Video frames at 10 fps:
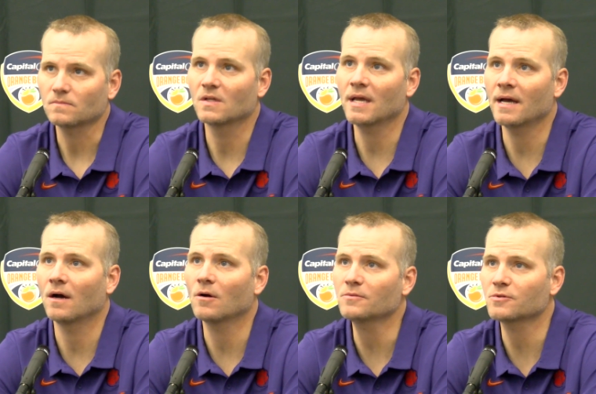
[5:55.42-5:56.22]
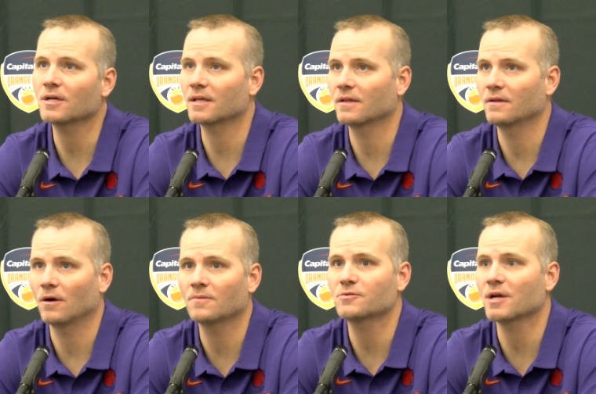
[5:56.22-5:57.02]
Yeah, arm
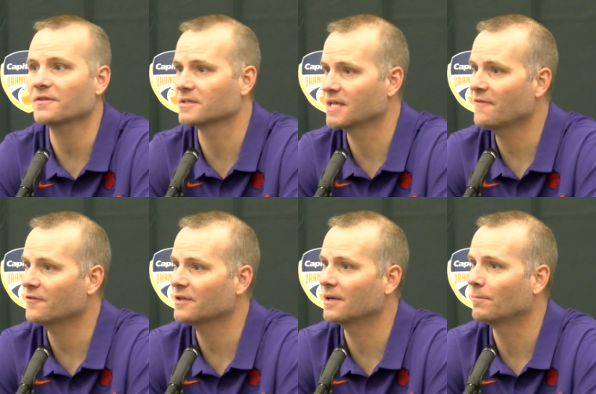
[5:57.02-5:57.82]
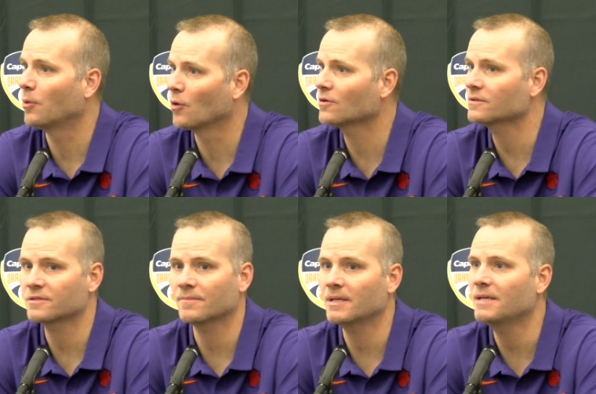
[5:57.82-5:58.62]
strength is definitely important
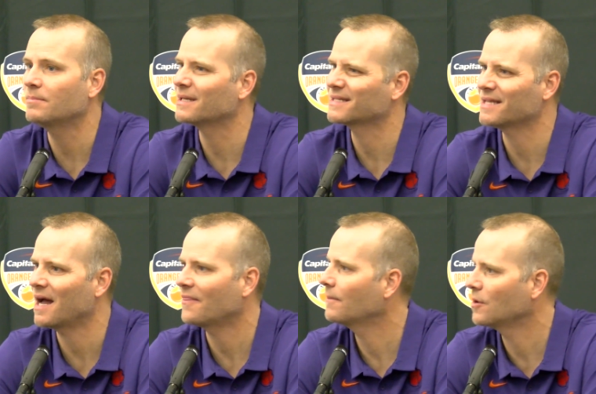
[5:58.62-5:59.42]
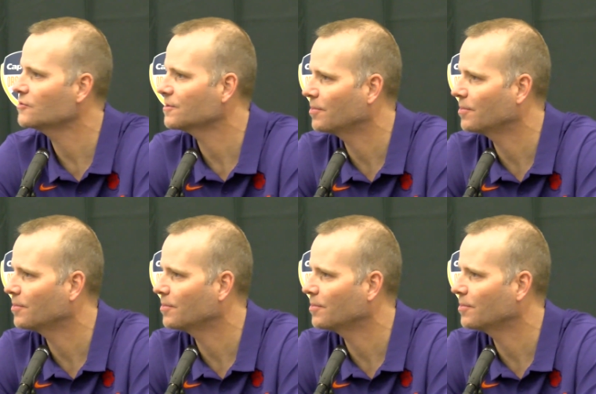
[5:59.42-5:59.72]
to me, but it's not the most